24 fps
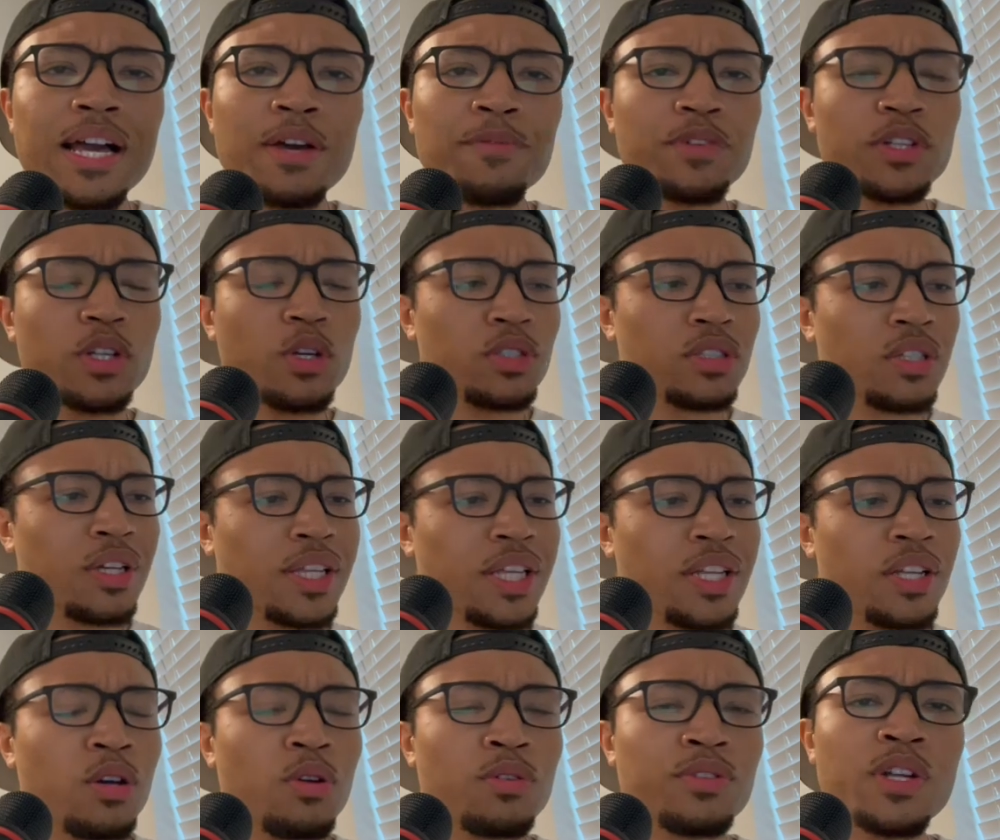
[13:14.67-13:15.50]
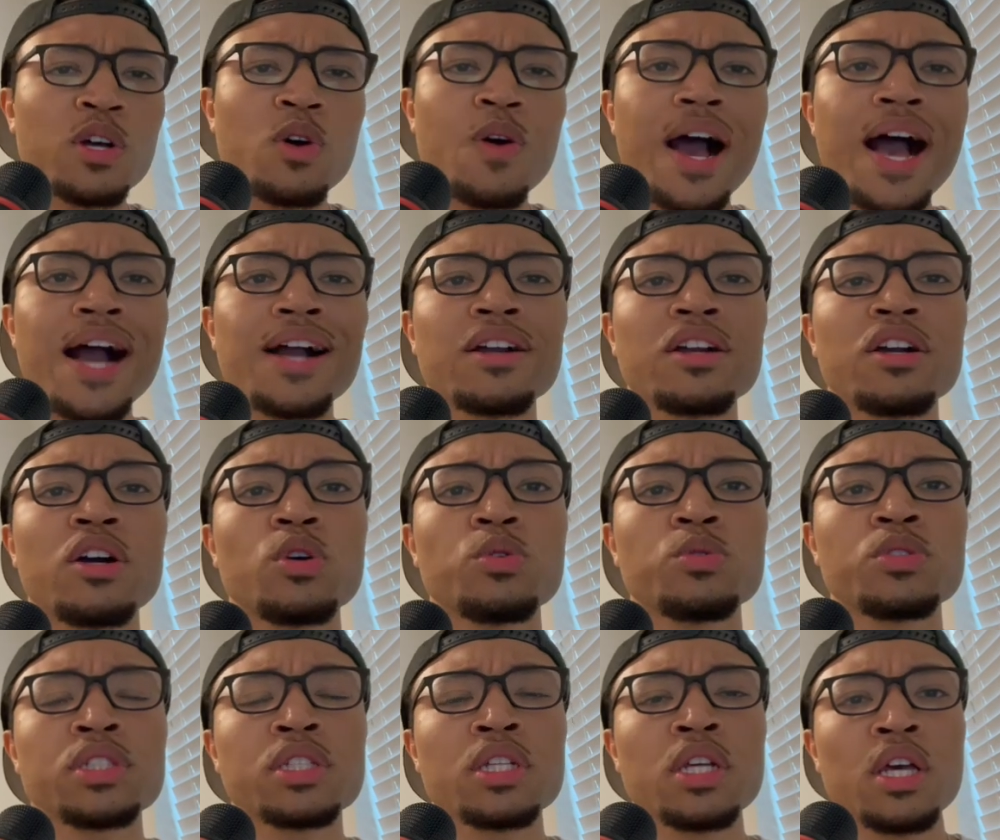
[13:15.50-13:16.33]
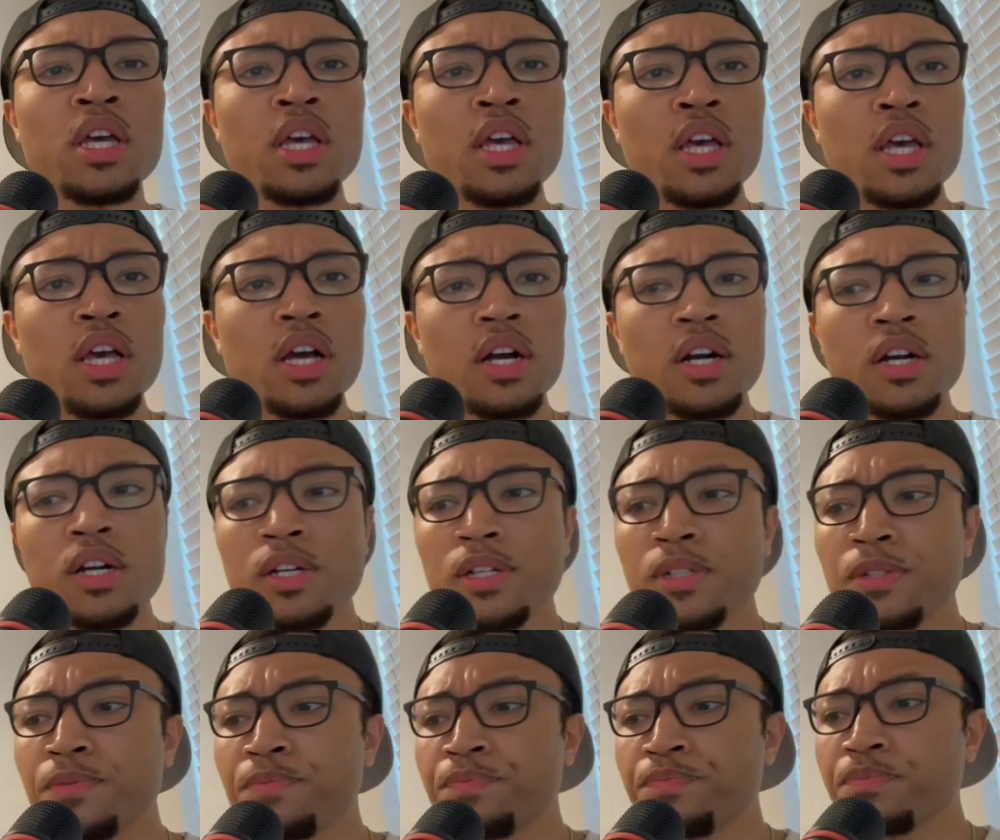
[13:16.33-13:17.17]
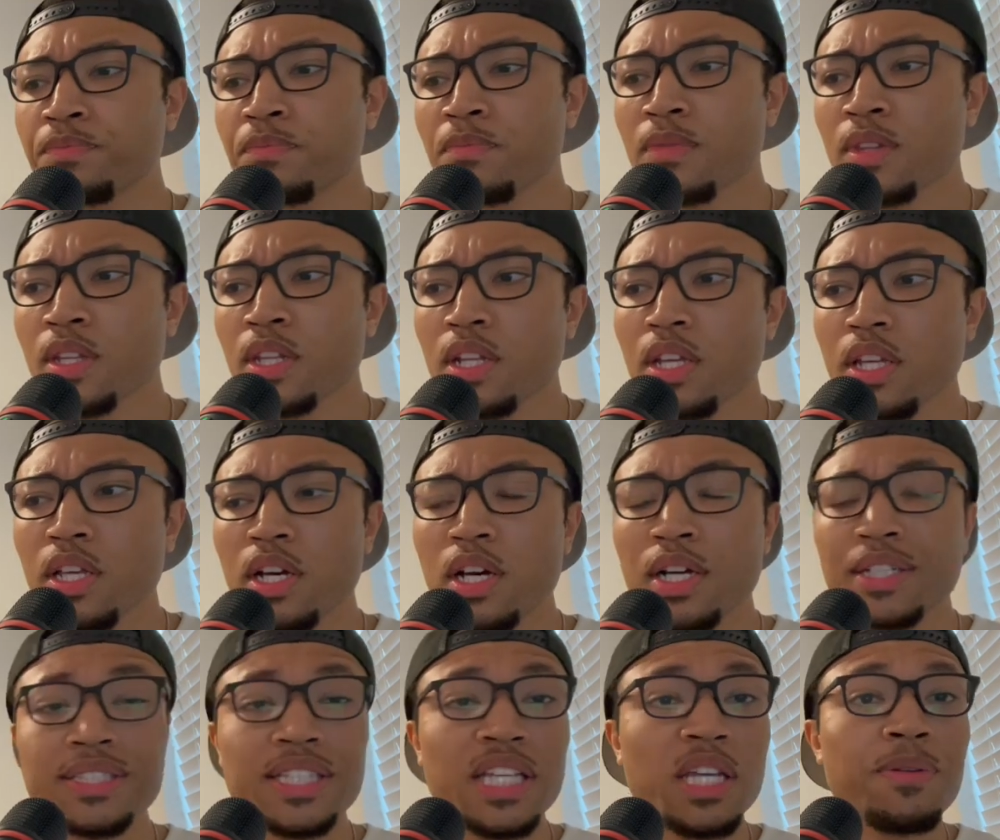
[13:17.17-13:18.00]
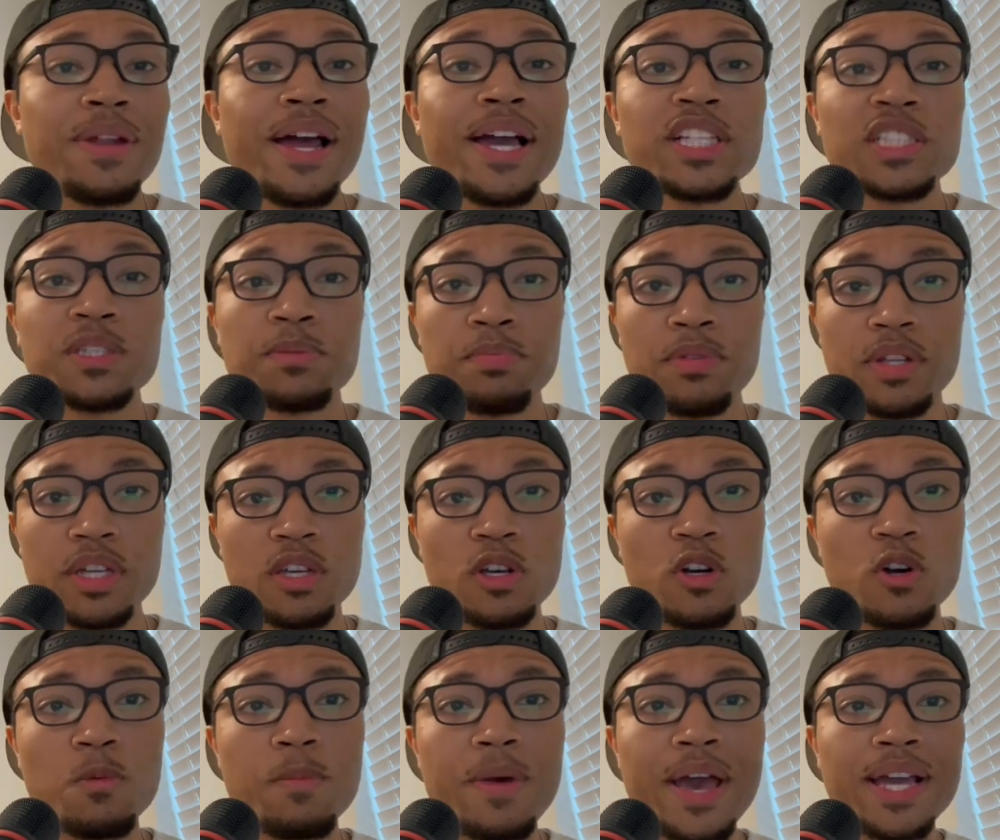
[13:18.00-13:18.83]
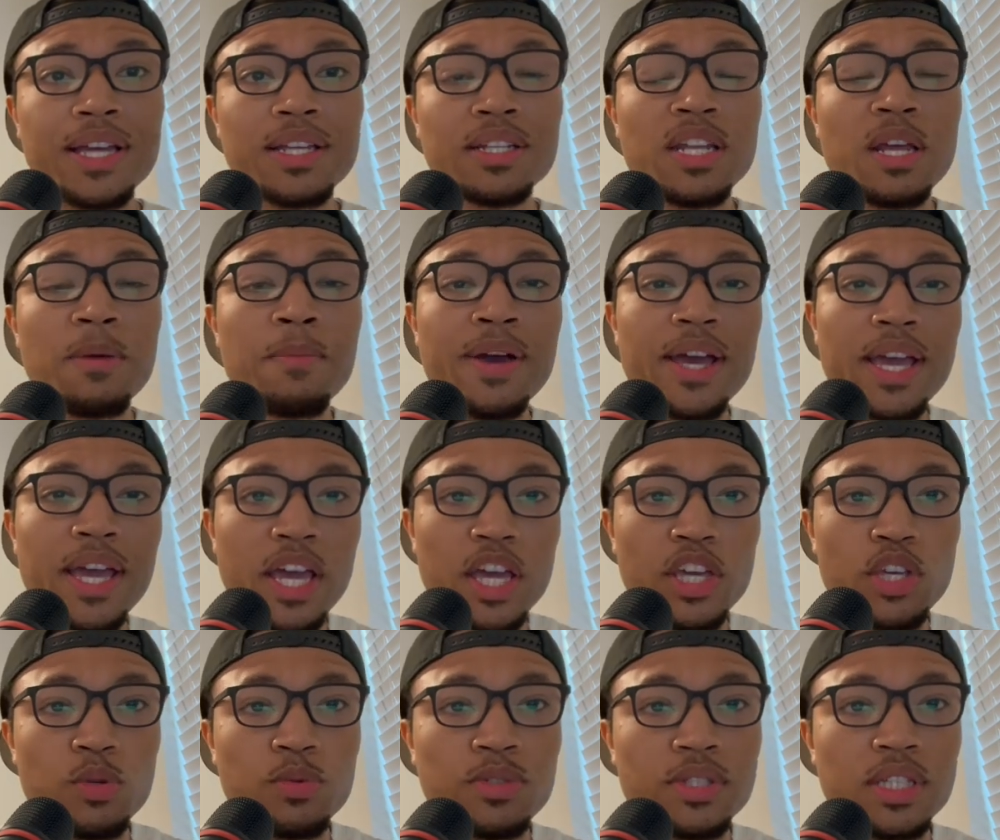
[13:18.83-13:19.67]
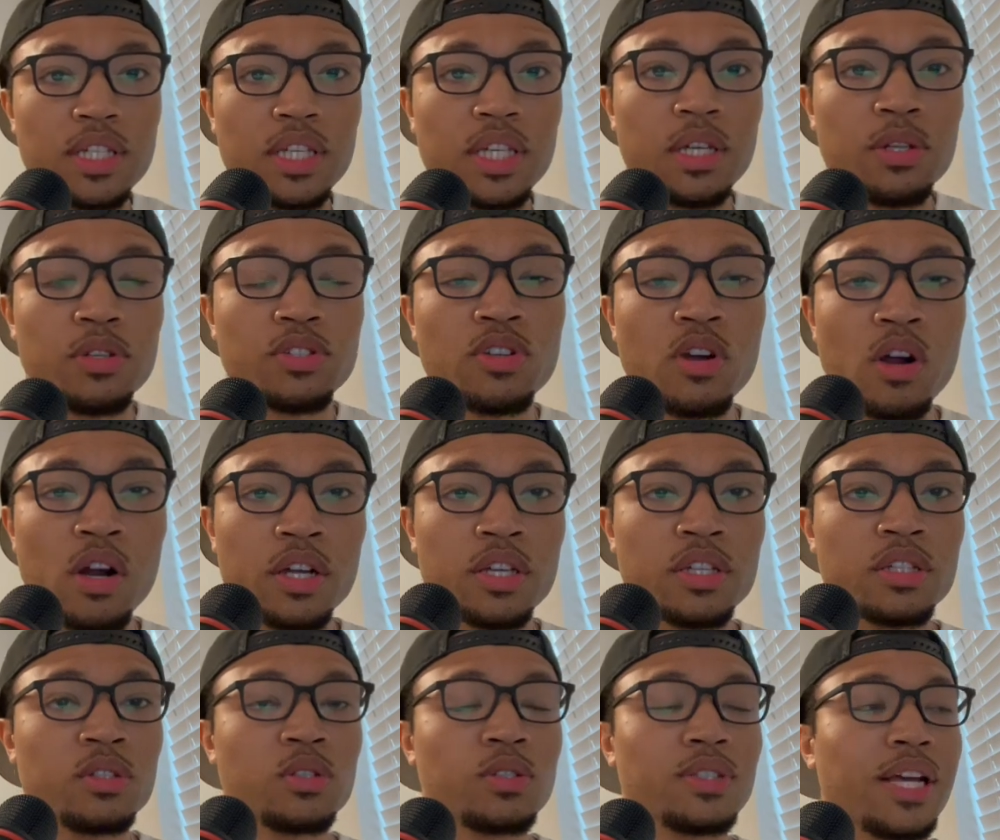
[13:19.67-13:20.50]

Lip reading: For those of y'all that don't know, I coach a team I used to play on back in the day, my AAU team, the Tar Heels.